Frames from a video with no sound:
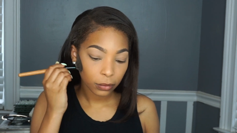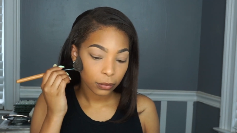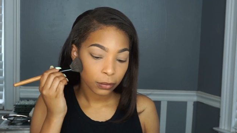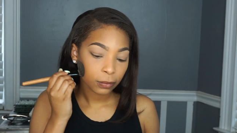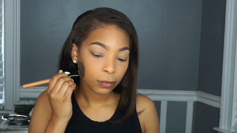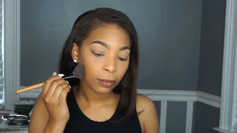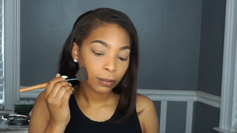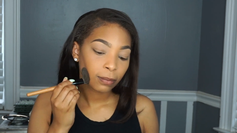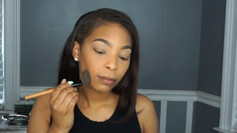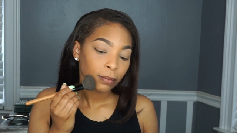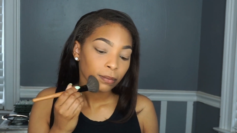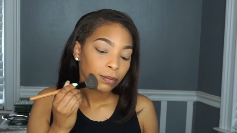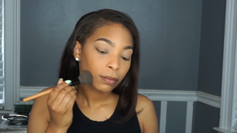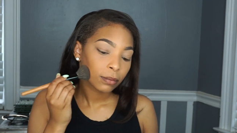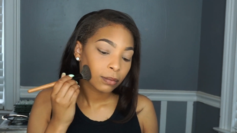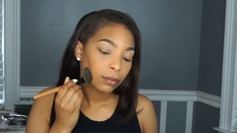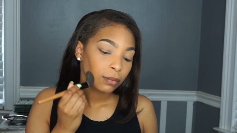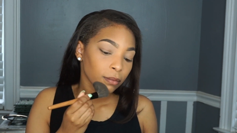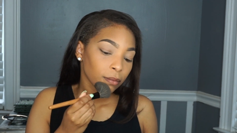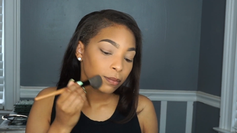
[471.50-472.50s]

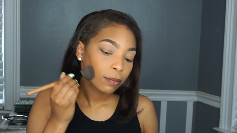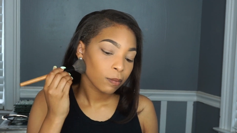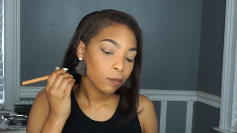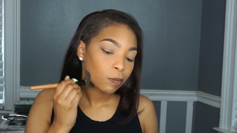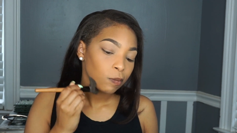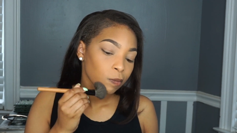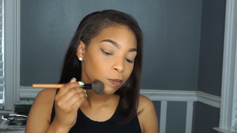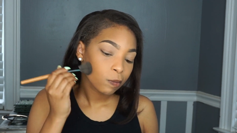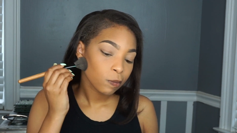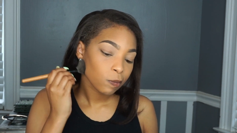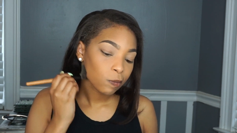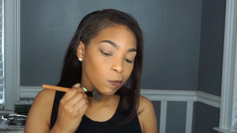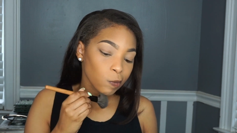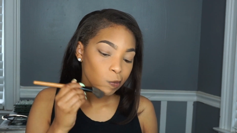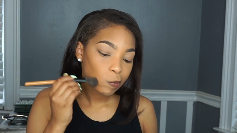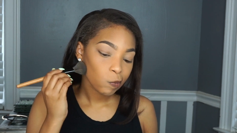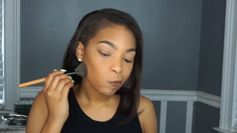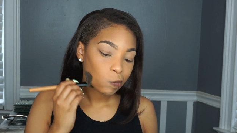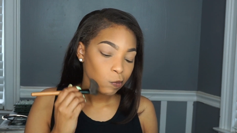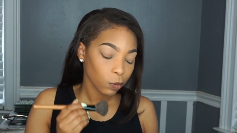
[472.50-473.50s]

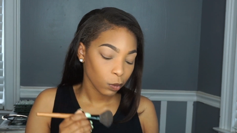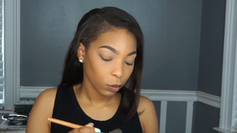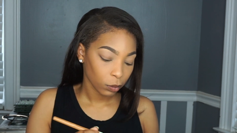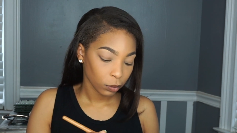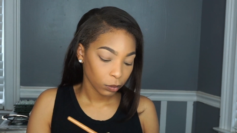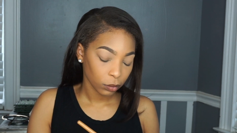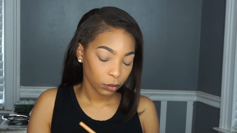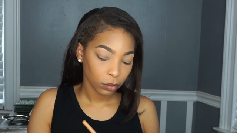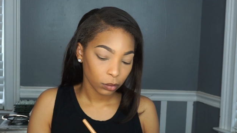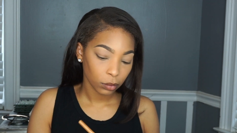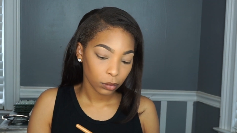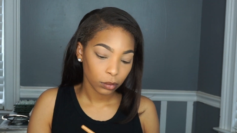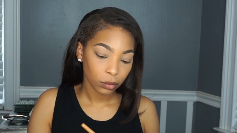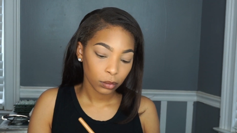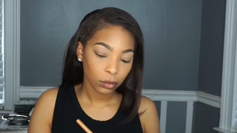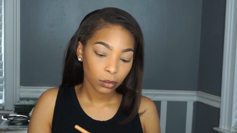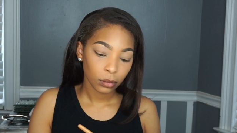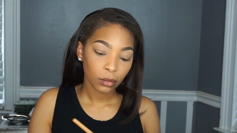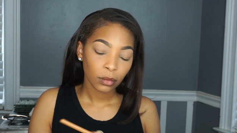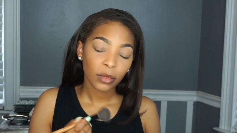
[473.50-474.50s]

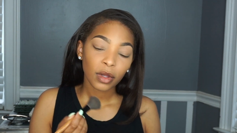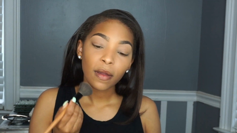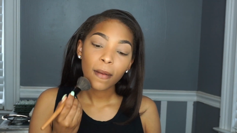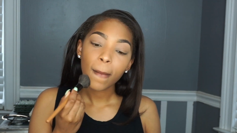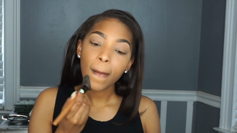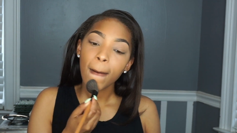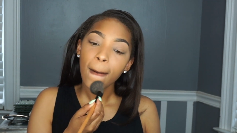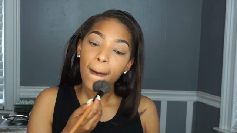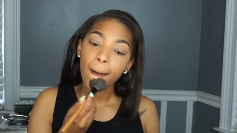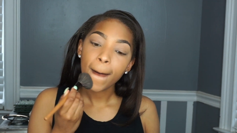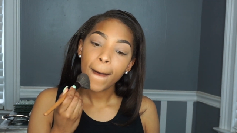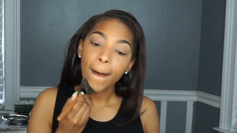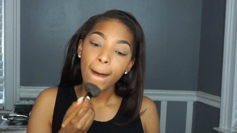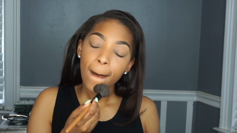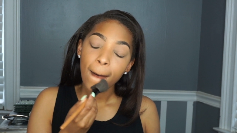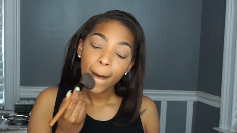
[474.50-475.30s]
[no speech]